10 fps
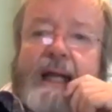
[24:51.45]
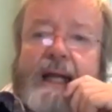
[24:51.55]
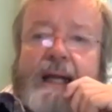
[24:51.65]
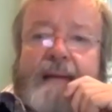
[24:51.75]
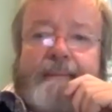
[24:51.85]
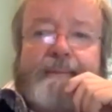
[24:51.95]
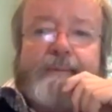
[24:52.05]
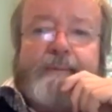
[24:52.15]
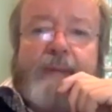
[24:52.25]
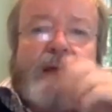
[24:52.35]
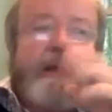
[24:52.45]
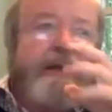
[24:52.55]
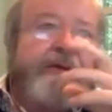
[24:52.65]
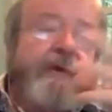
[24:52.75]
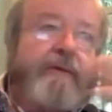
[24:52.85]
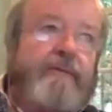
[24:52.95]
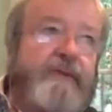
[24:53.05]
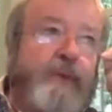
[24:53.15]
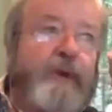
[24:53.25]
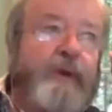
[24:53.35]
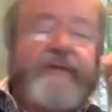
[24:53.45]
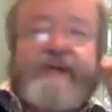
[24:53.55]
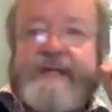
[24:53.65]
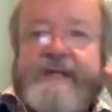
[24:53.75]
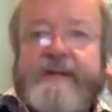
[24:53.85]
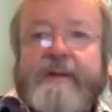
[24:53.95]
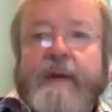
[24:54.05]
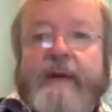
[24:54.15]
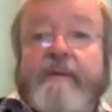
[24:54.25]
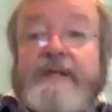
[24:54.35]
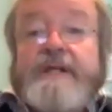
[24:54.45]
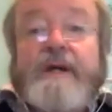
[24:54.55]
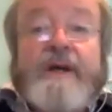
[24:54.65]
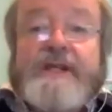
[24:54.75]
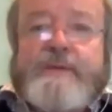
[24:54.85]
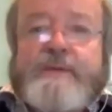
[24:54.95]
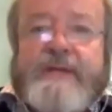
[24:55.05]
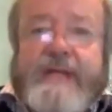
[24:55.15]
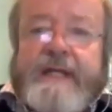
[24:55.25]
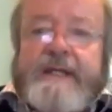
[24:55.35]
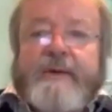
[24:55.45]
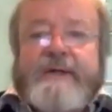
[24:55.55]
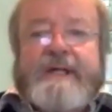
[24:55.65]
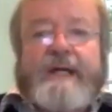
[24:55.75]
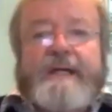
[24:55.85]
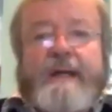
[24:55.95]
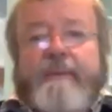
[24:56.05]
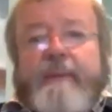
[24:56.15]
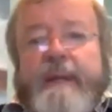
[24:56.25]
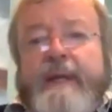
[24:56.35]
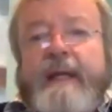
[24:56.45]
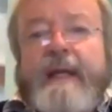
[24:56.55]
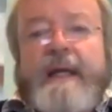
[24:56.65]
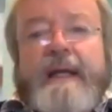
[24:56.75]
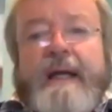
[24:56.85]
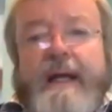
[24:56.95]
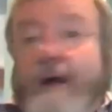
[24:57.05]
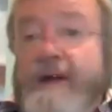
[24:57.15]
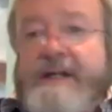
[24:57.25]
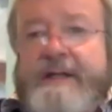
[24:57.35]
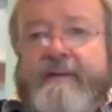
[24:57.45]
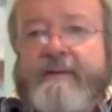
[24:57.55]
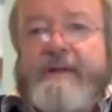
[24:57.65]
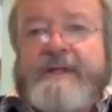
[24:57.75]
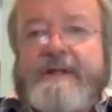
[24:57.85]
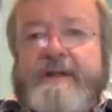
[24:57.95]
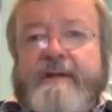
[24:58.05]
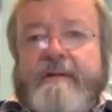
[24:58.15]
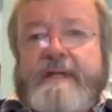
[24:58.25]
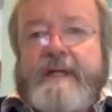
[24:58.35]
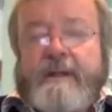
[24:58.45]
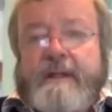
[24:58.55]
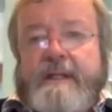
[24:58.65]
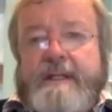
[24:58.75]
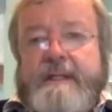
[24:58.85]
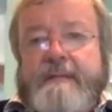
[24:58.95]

And so small differences in the way in which a task is presented or set up may make a large difference to the results.